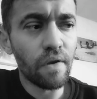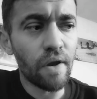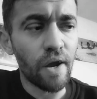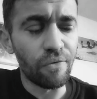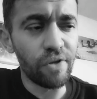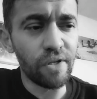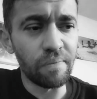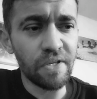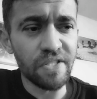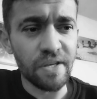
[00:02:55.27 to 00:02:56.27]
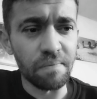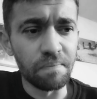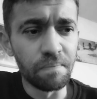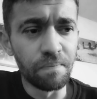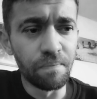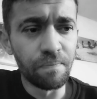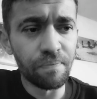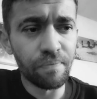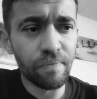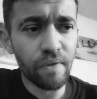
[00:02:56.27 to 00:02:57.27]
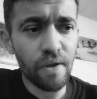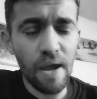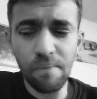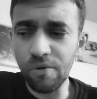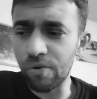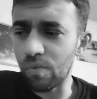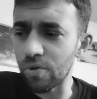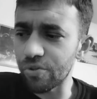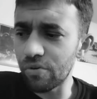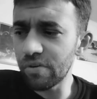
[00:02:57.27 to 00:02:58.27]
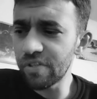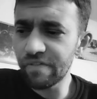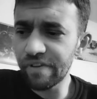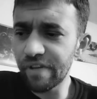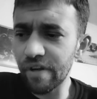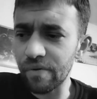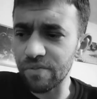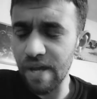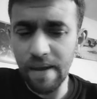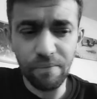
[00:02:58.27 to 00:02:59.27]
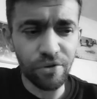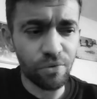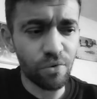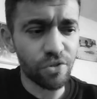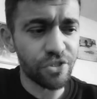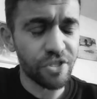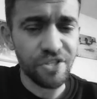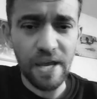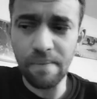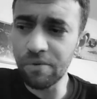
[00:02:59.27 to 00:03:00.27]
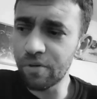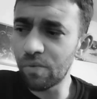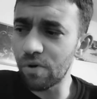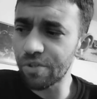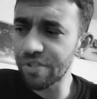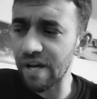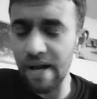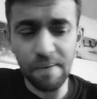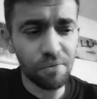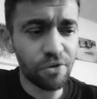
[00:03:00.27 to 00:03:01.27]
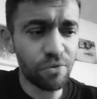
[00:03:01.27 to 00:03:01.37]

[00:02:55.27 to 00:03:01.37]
I really miss him. I'm gonna watch all these videos. I'm gonna watch this. I'm gonna watch that. I'm gonna